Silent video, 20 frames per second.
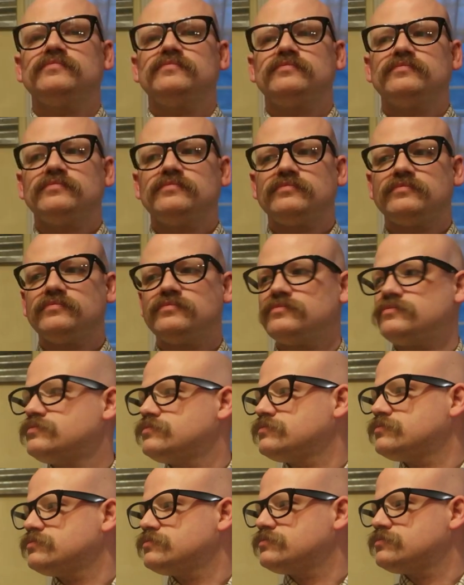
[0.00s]

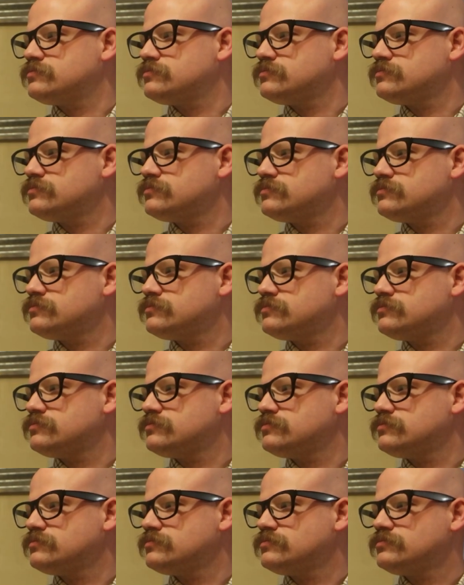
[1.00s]

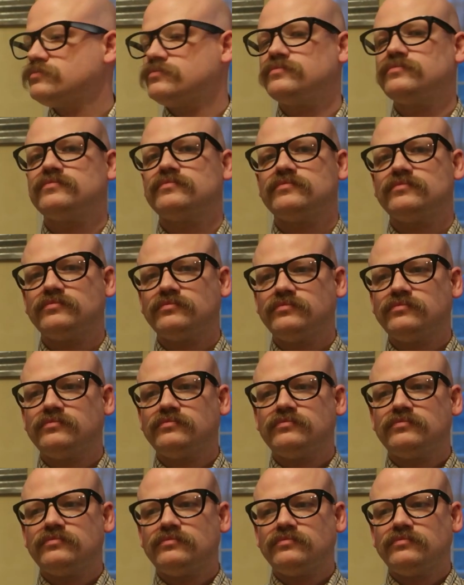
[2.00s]

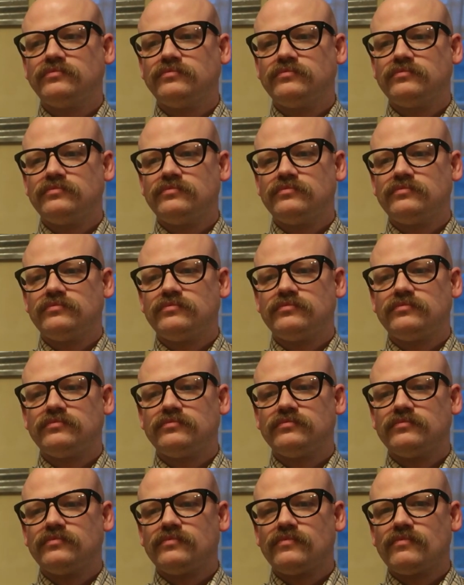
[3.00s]

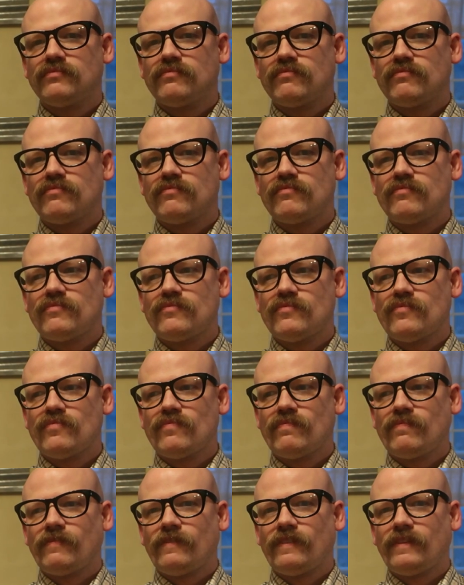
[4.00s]

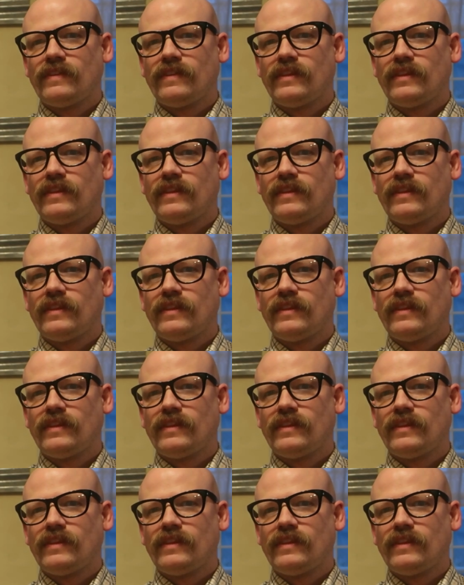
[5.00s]
No words are spoken by the person on screen.